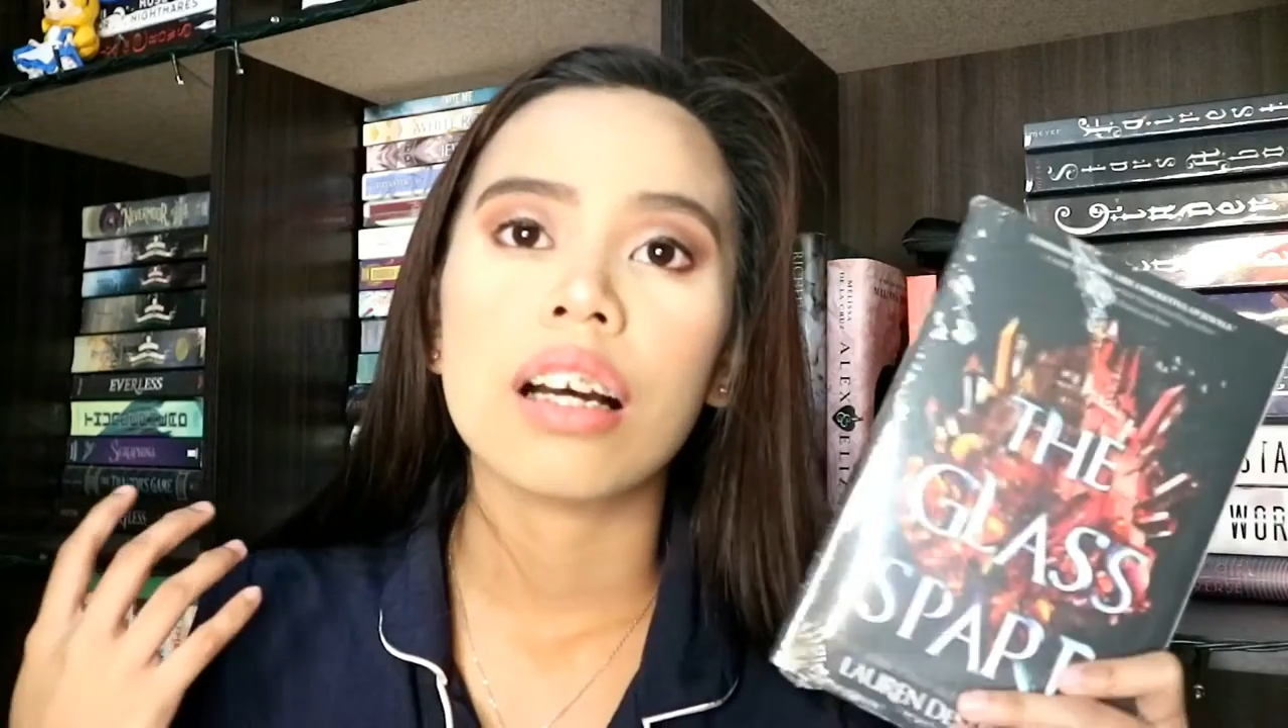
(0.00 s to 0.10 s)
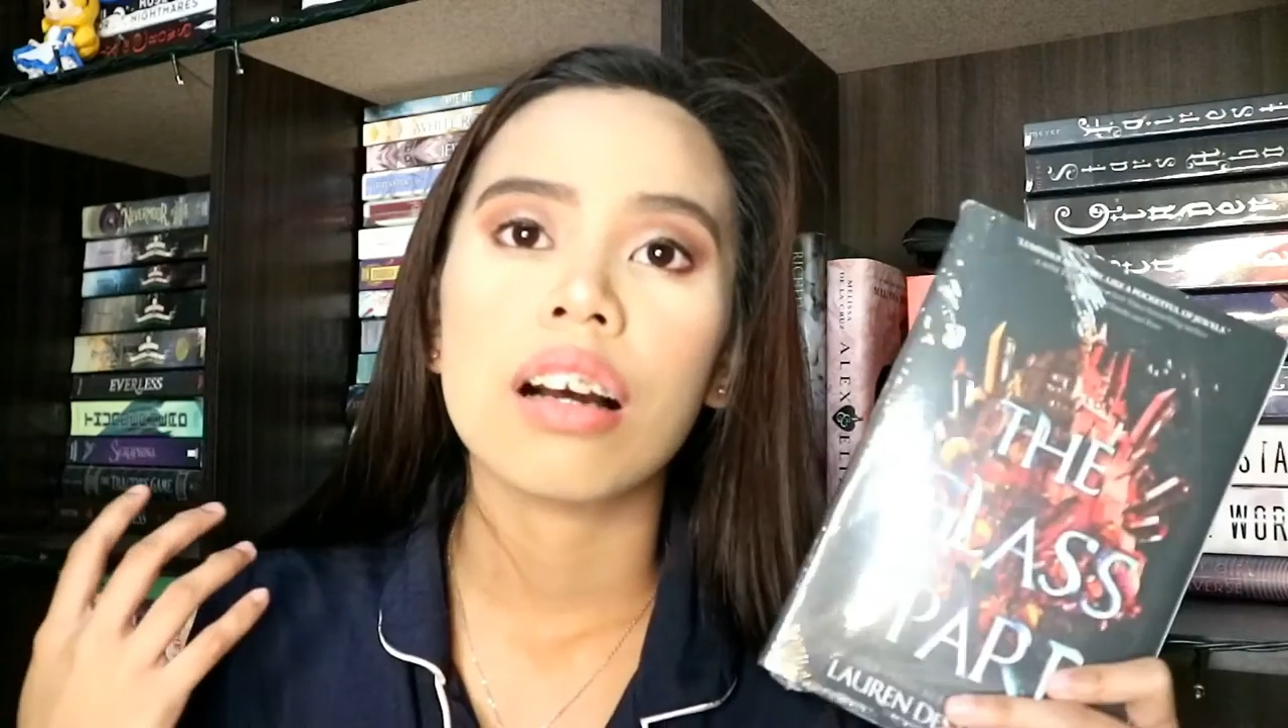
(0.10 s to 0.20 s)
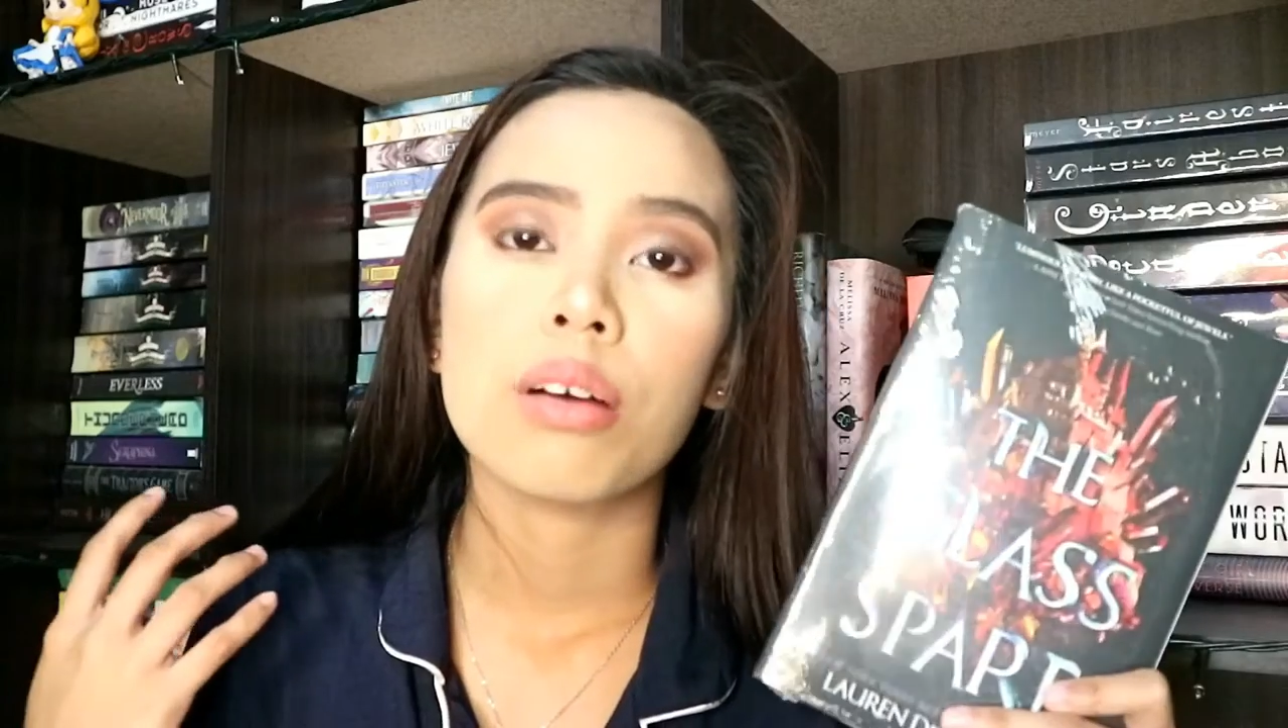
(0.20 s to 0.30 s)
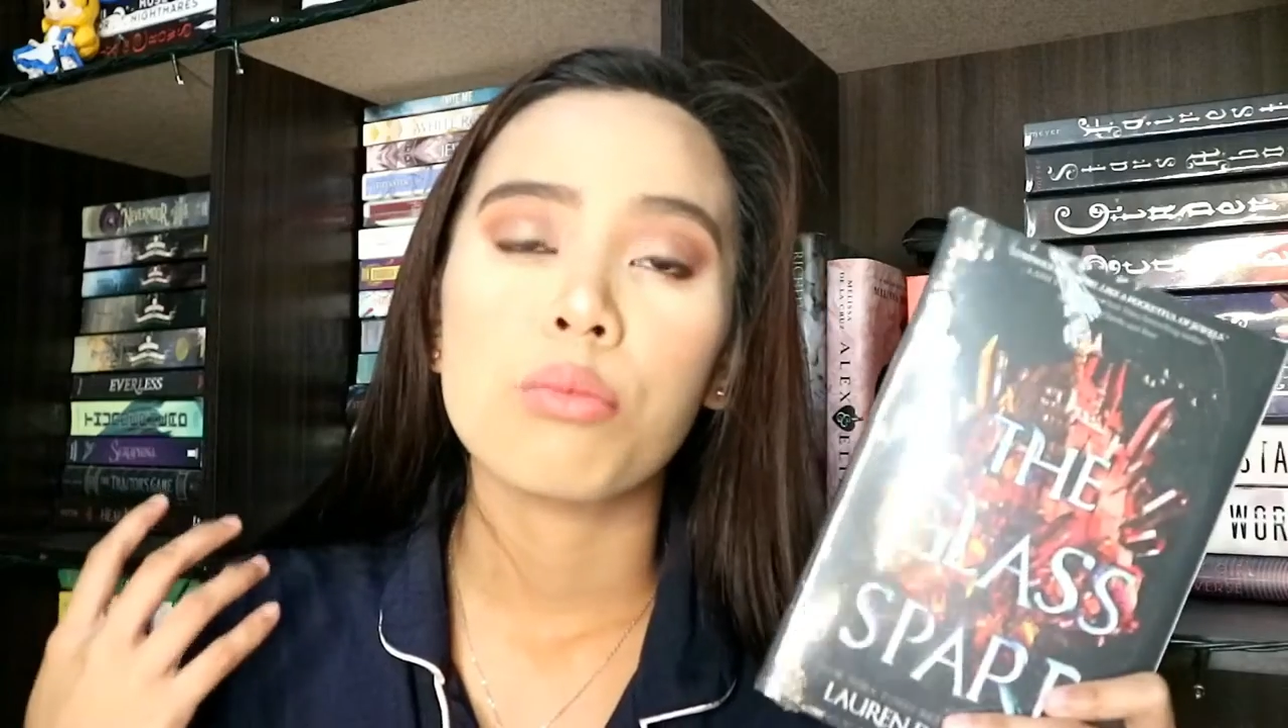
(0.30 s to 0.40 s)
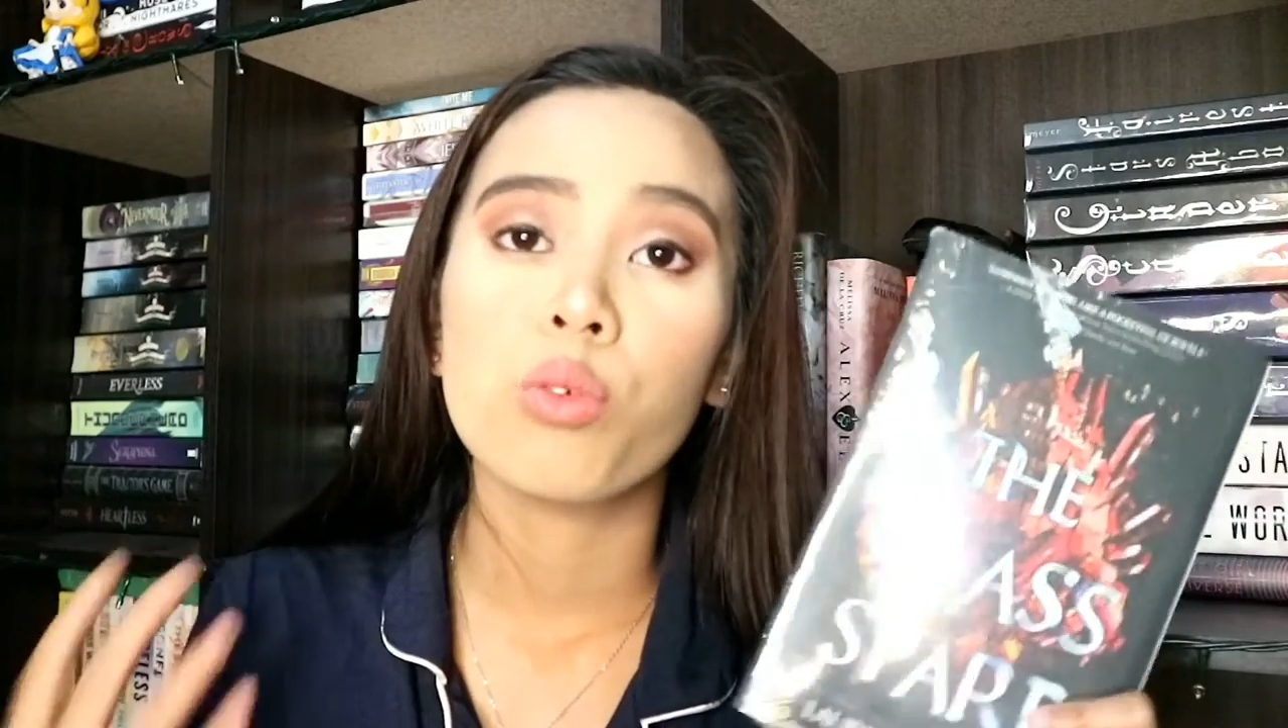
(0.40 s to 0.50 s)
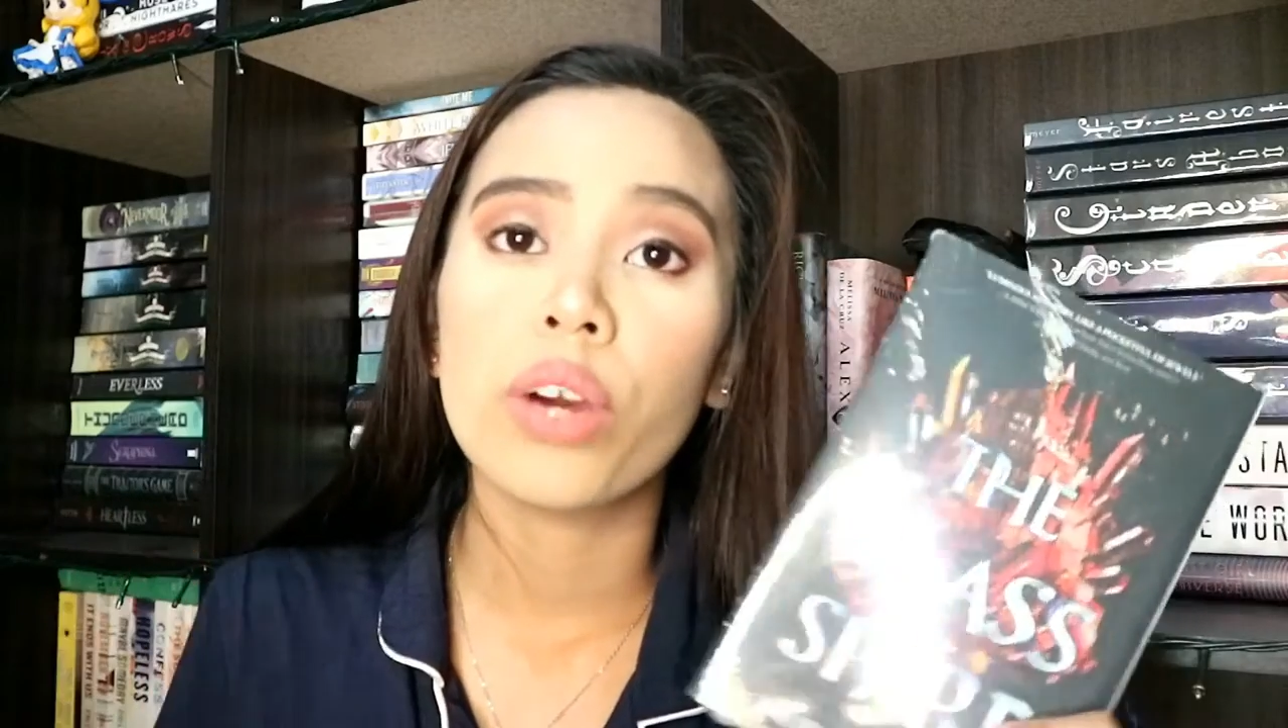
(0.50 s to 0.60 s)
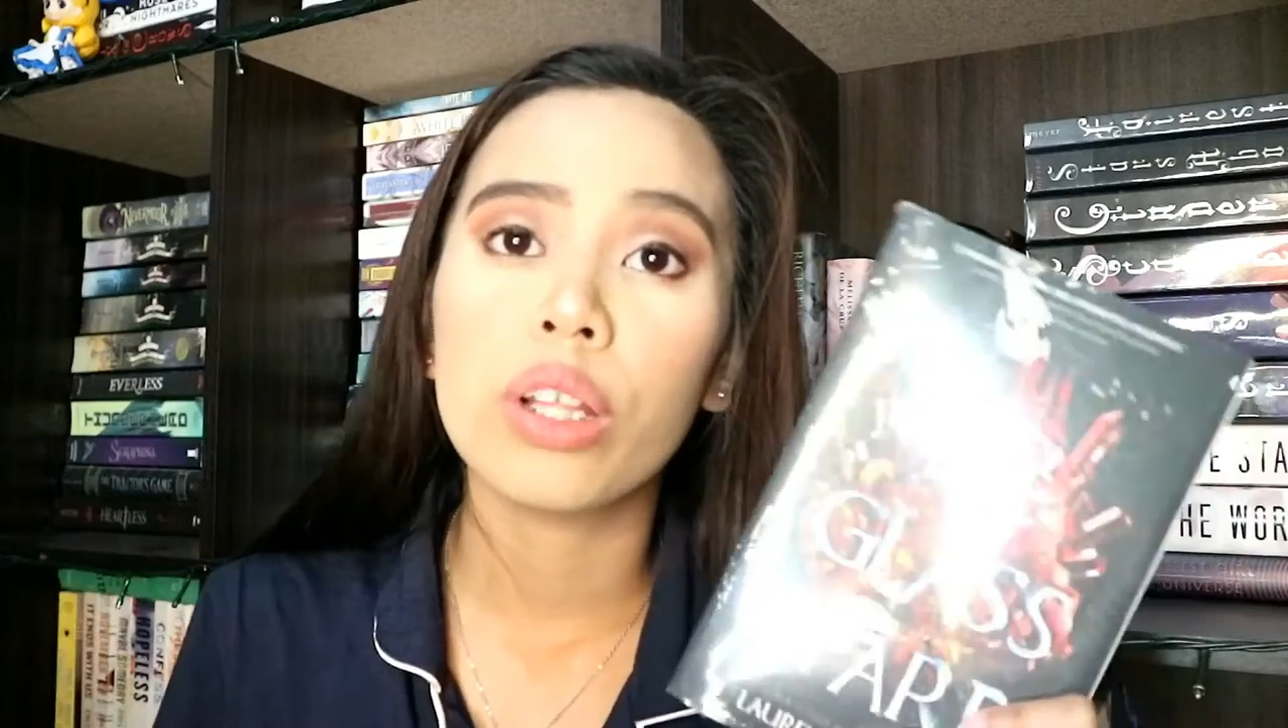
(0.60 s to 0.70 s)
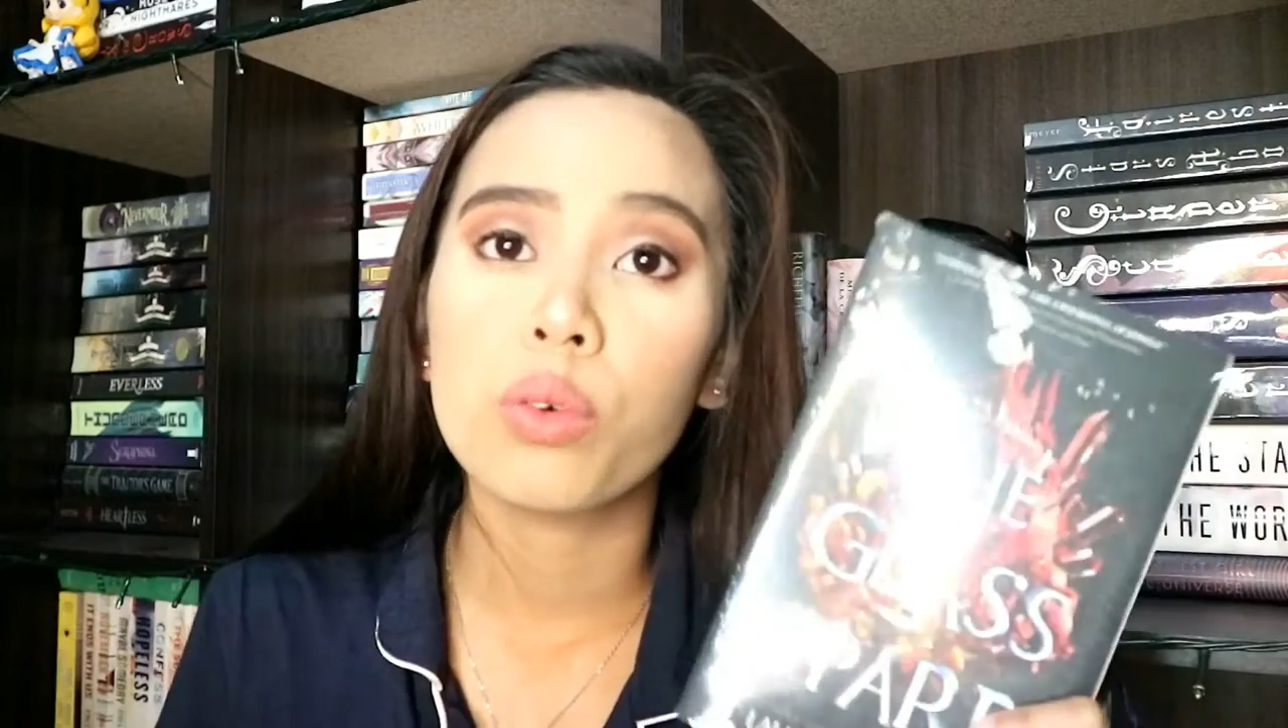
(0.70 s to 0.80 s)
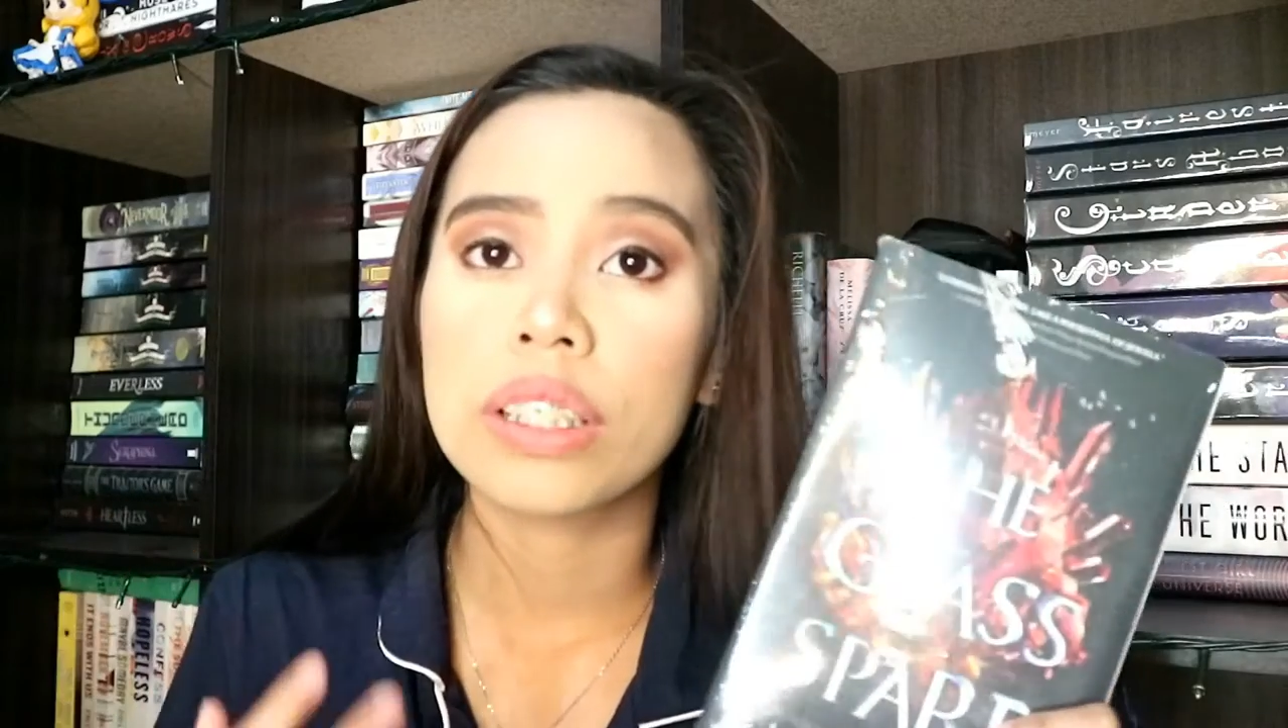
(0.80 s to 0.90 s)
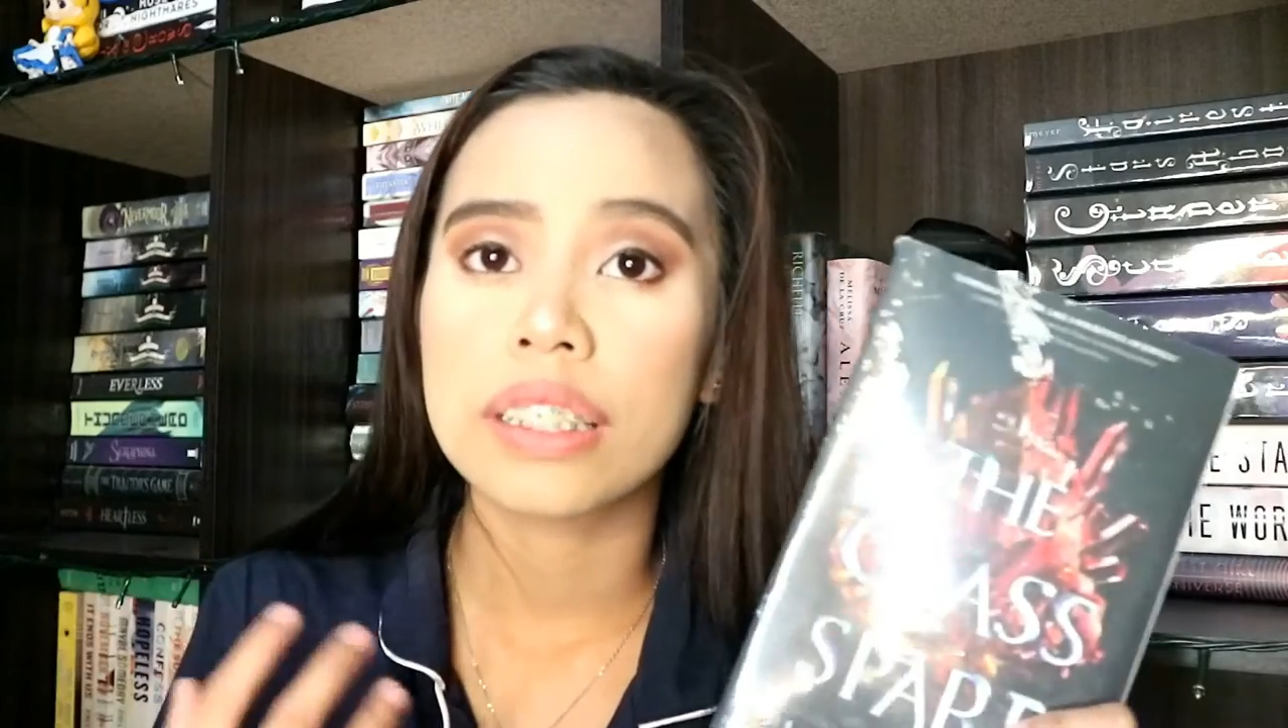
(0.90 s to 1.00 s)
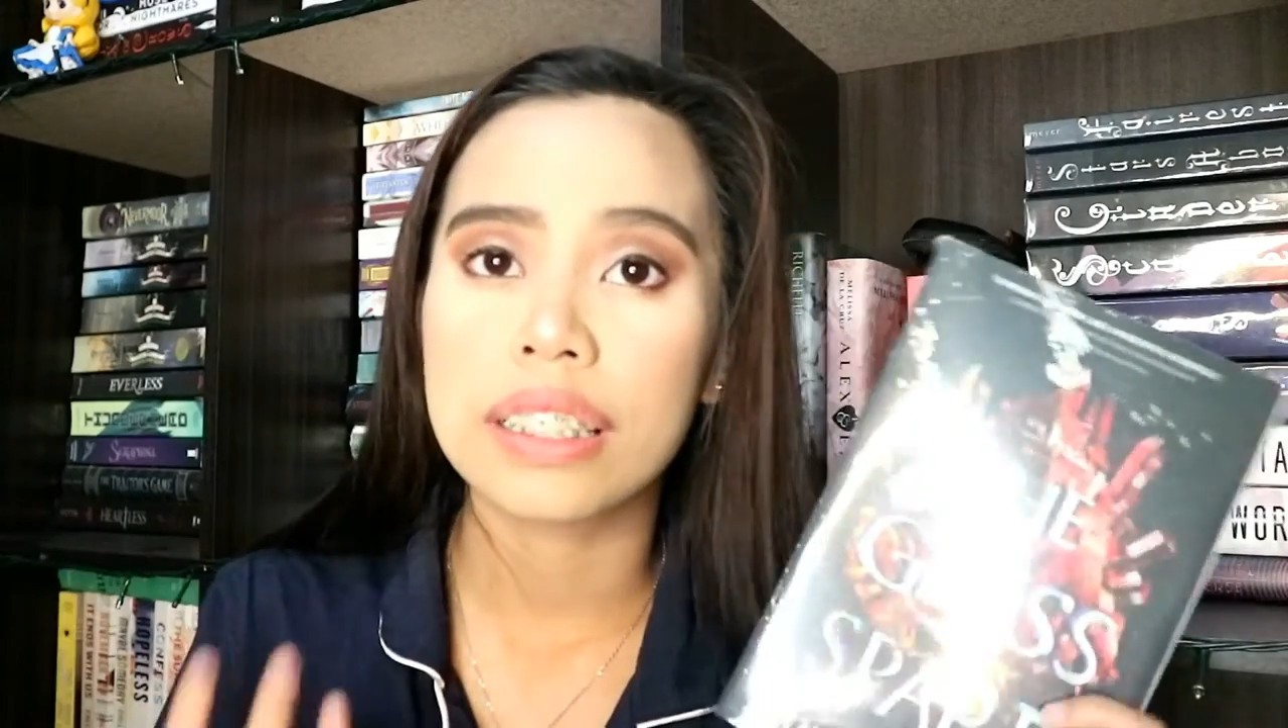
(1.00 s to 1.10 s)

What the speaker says: Will was